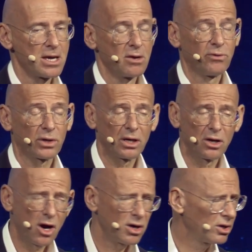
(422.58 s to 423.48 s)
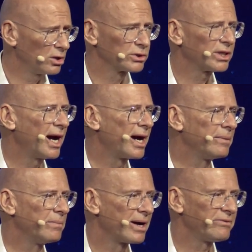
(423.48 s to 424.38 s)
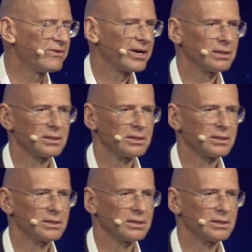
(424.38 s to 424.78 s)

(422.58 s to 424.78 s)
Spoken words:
For a long, long time, I felt